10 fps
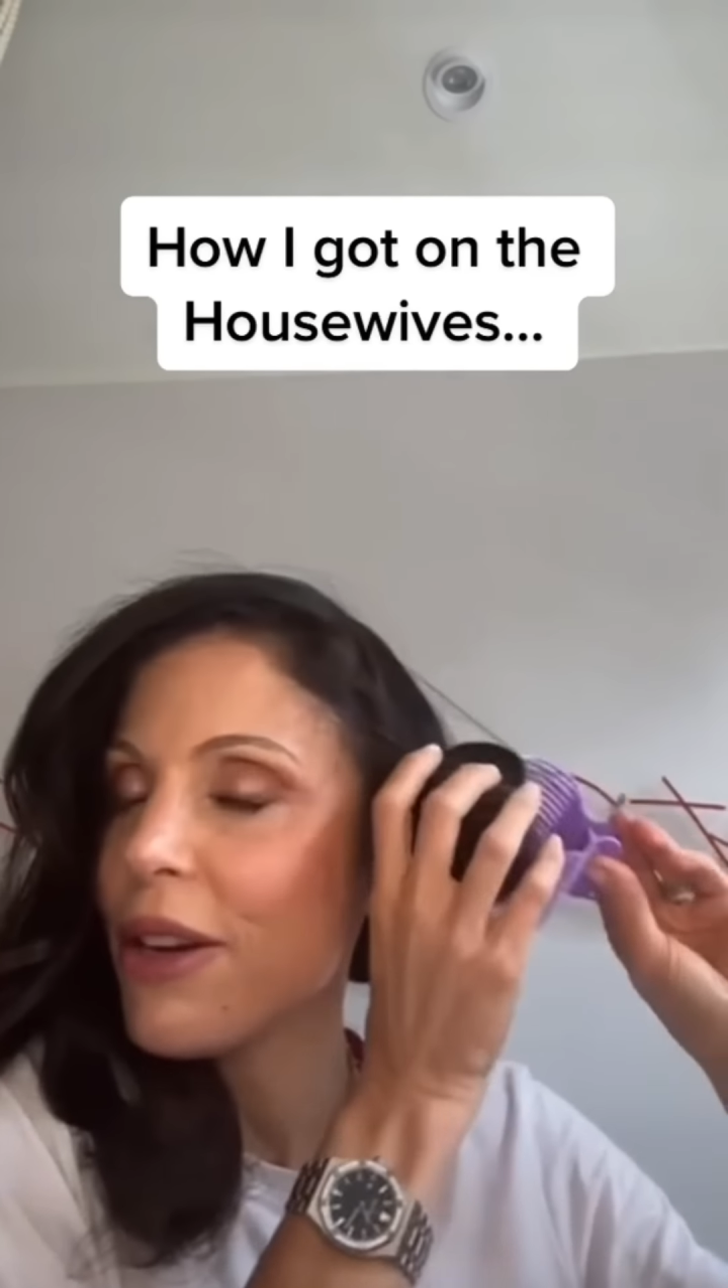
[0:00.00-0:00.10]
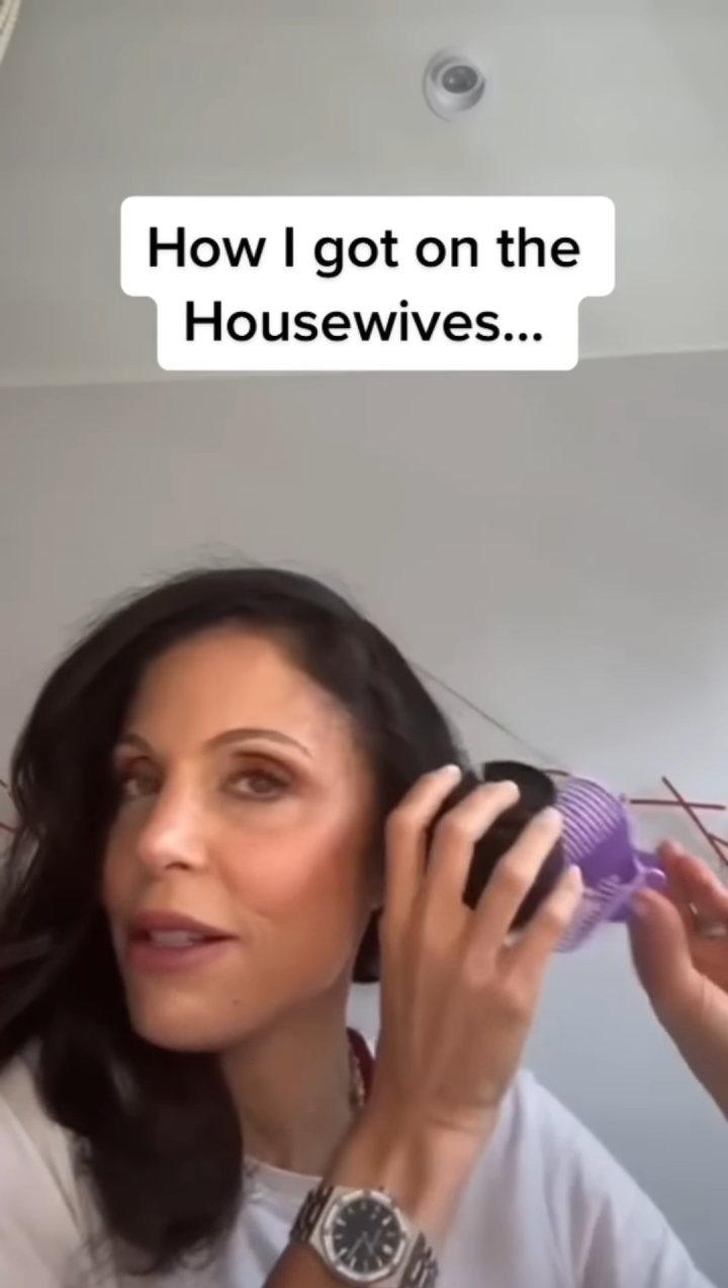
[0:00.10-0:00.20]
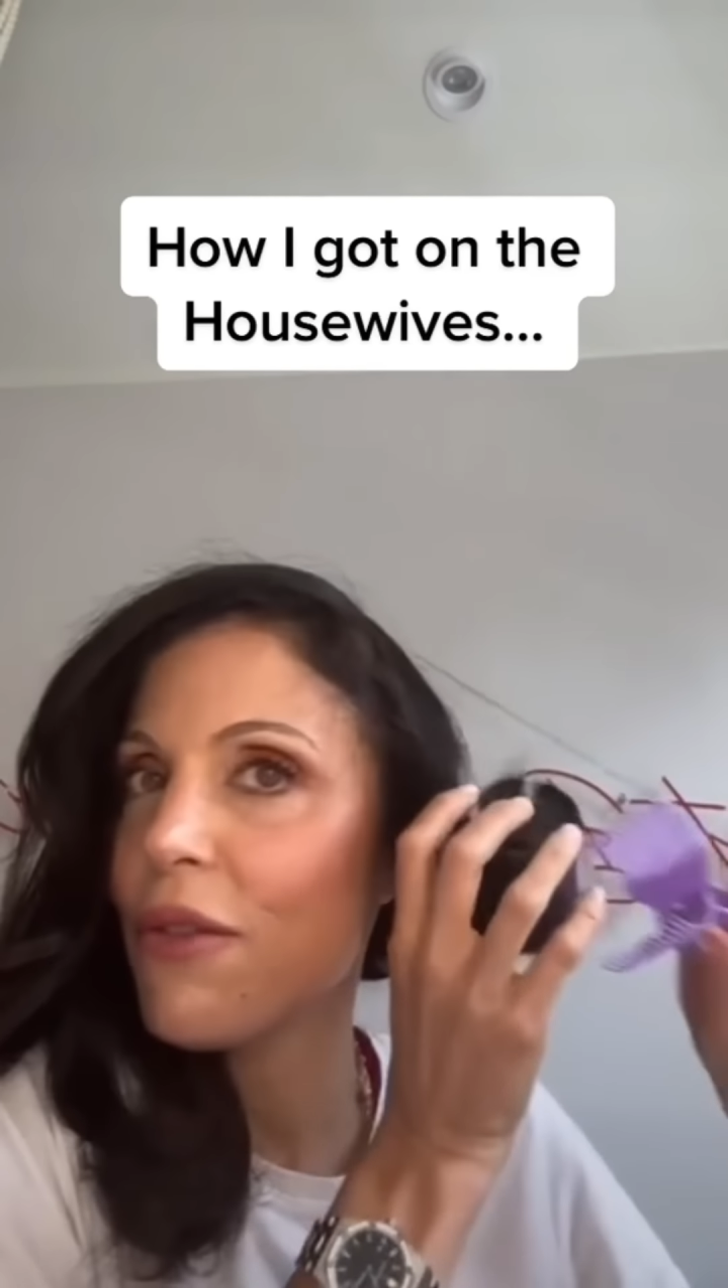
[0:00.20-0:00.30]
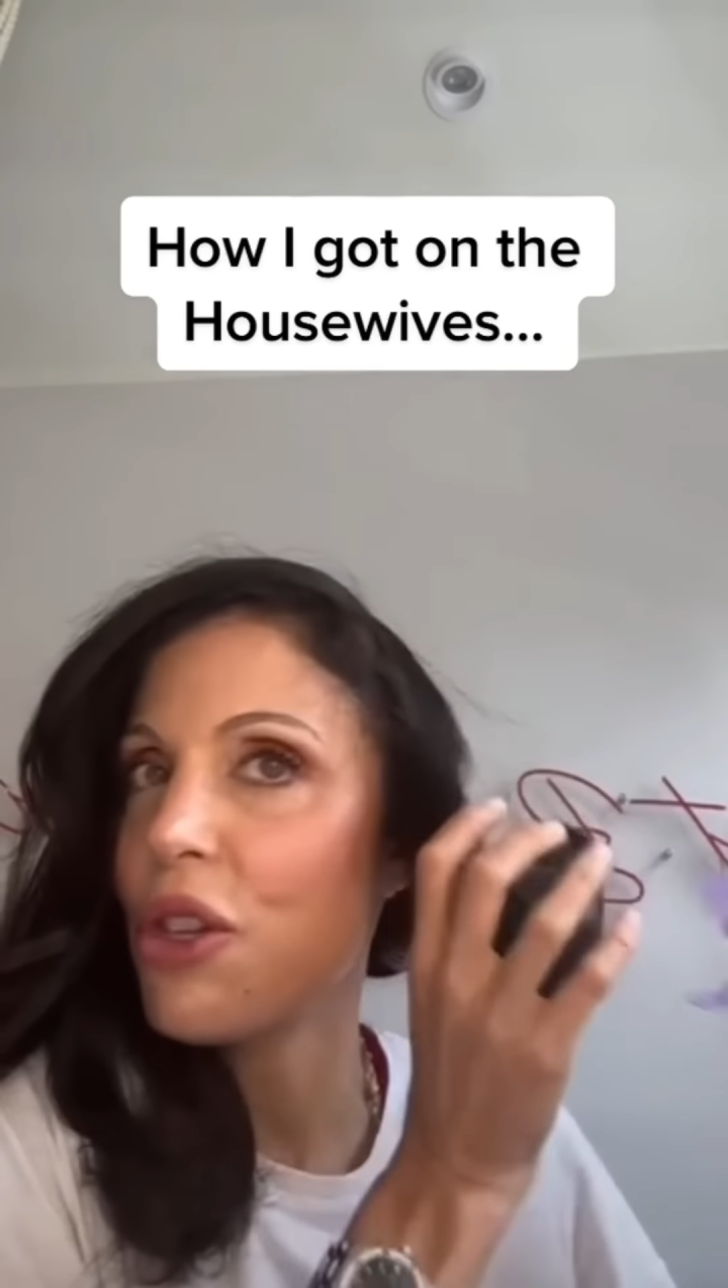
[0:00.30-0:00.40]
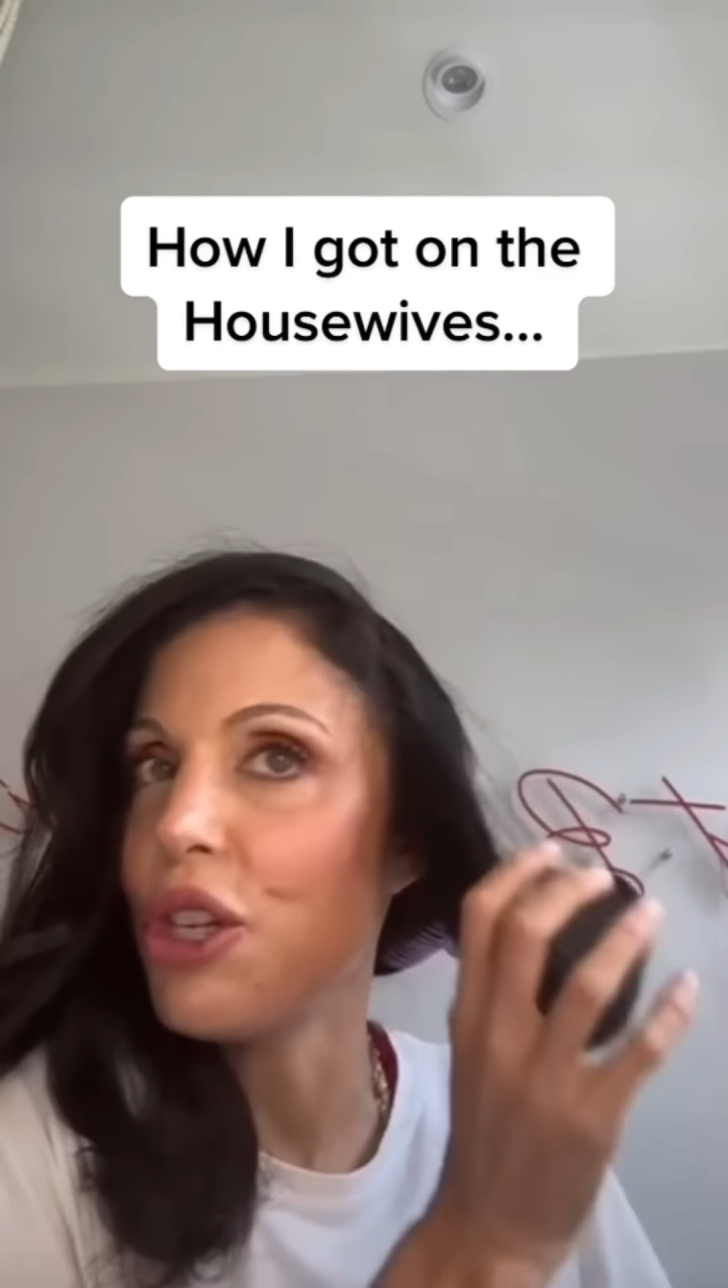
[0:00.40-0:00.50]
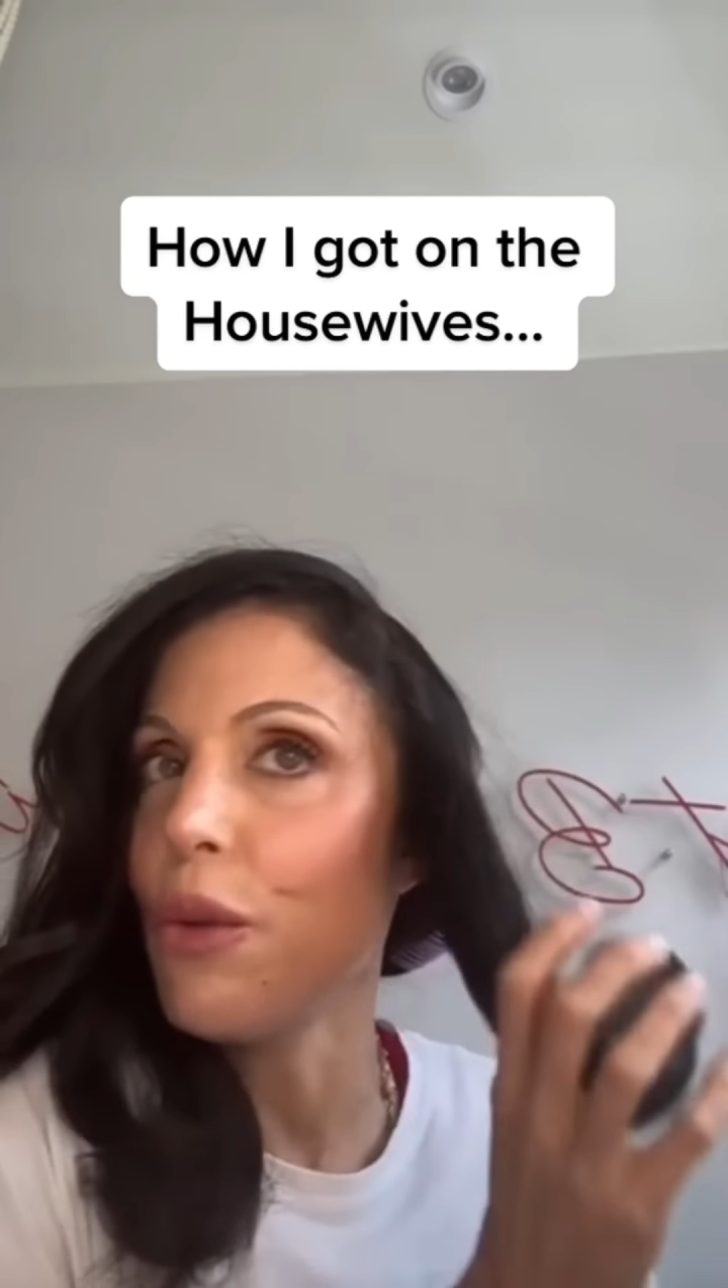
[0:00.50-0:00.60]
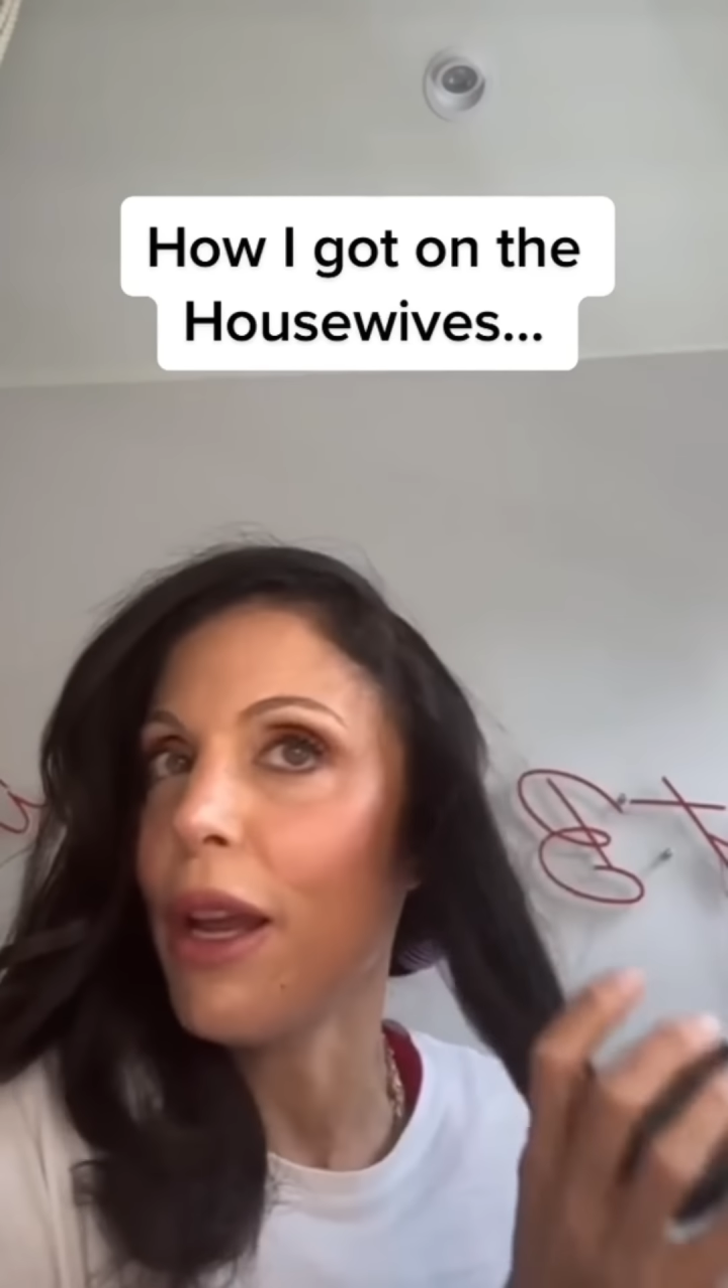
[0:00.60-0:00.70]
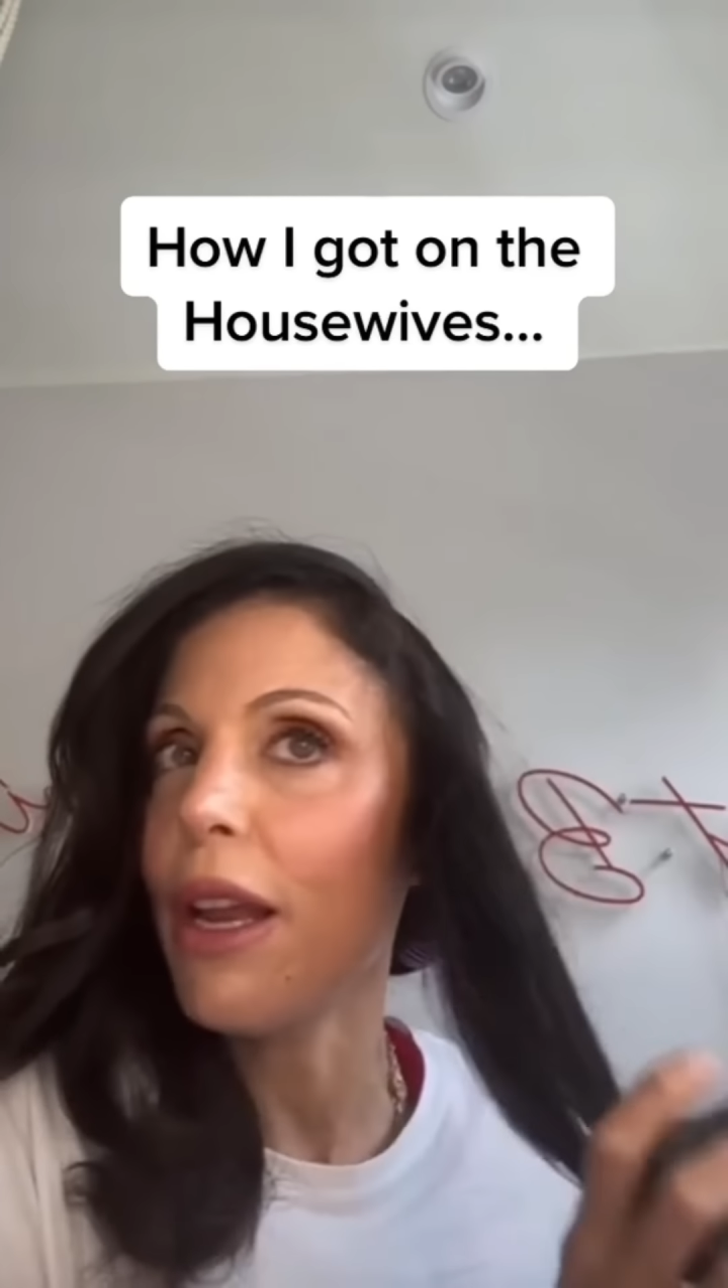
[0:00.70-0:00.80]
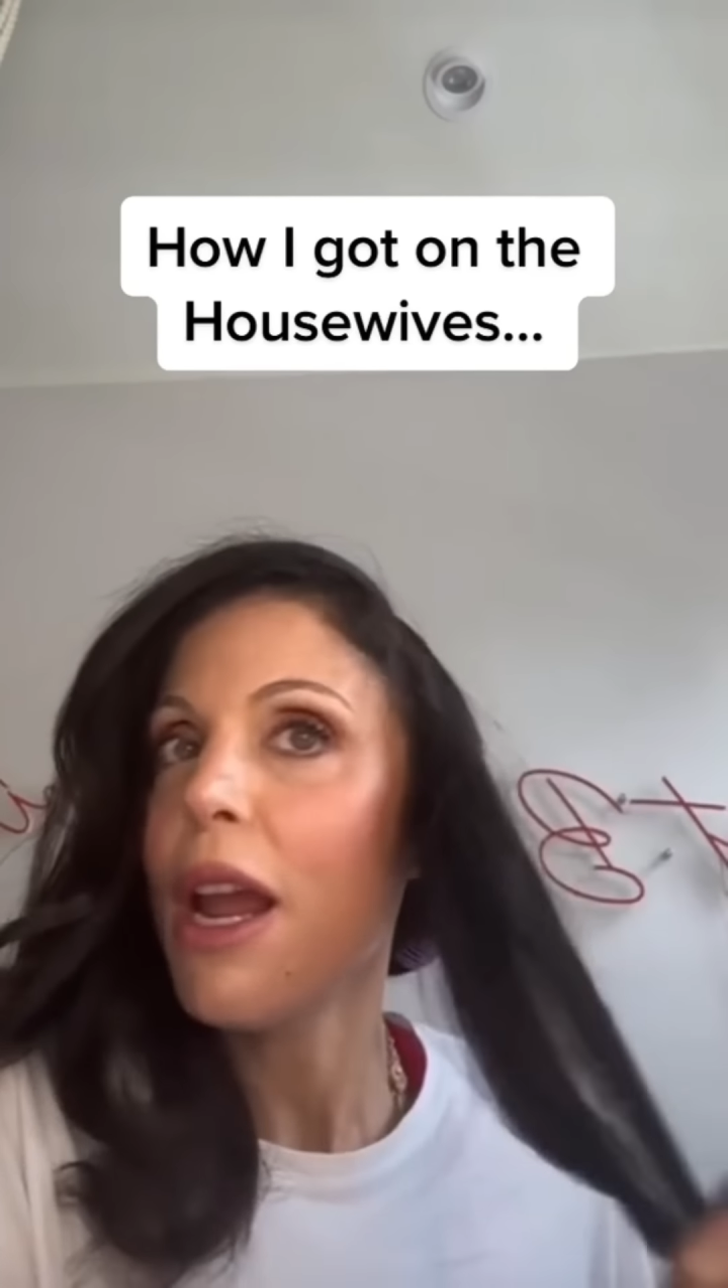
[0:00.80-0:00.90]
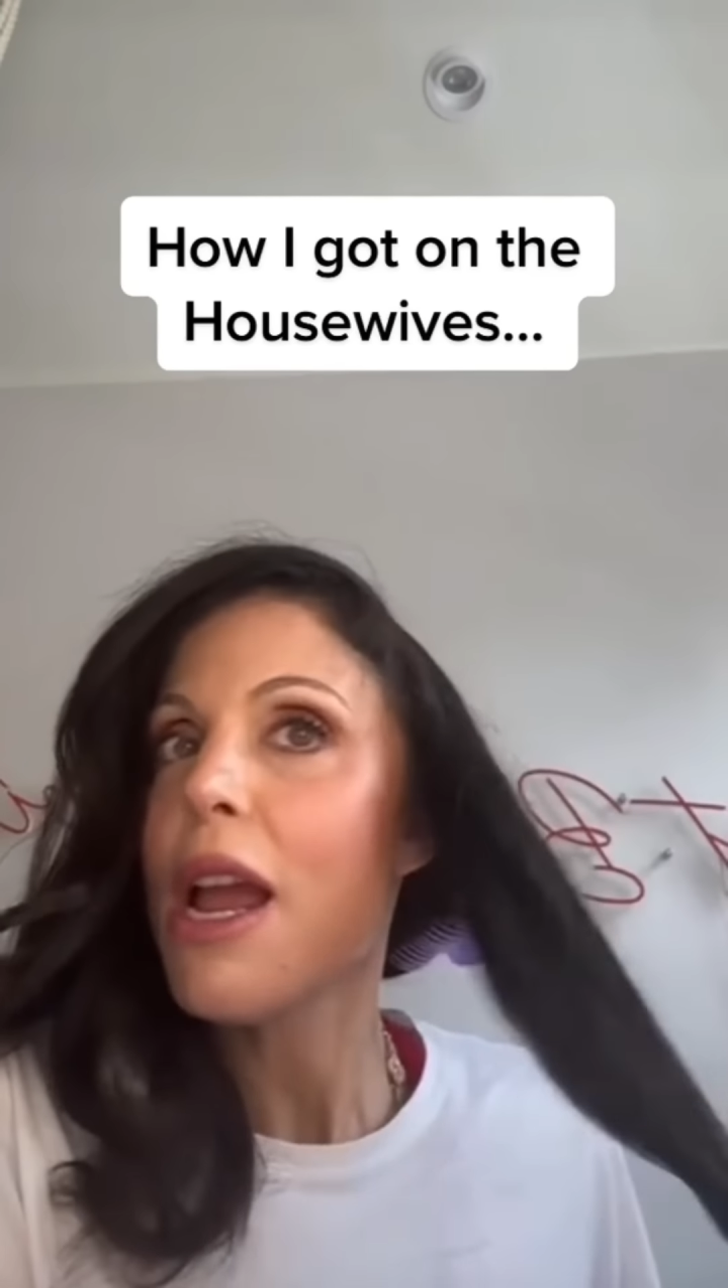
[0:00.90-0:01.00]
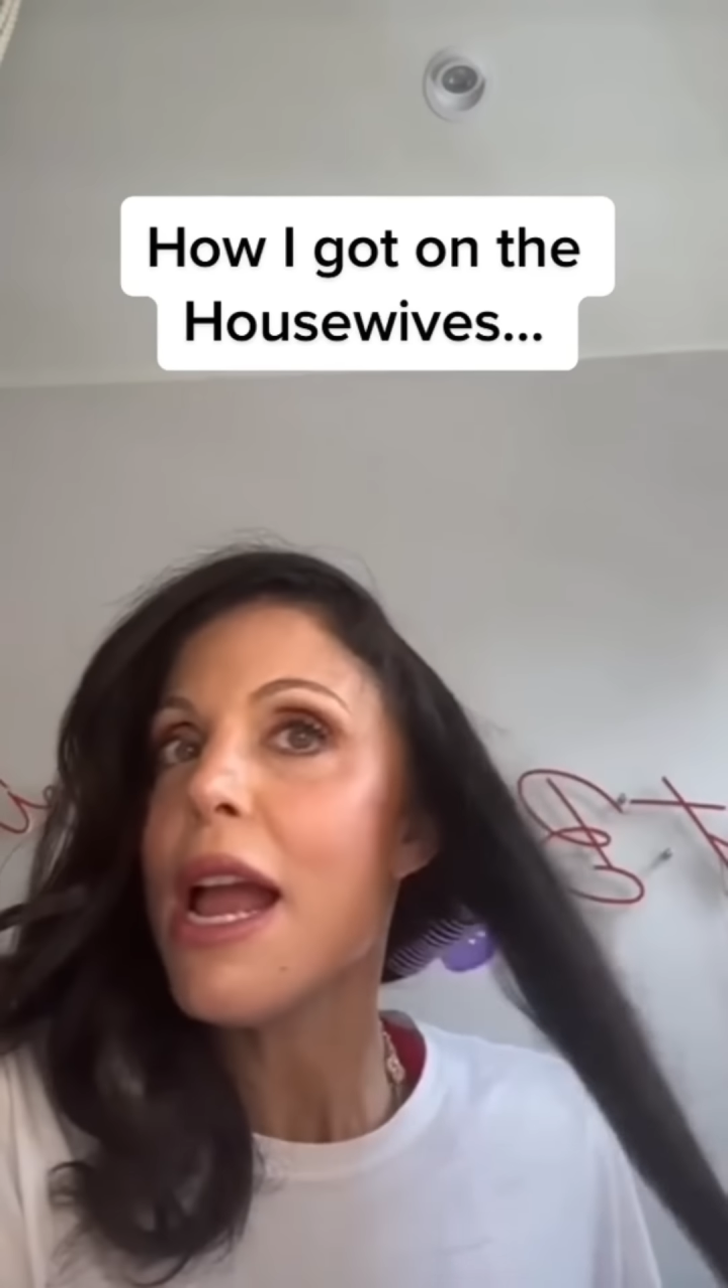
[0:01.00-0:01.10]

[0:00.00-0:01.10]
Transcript: He doesn't have to do it.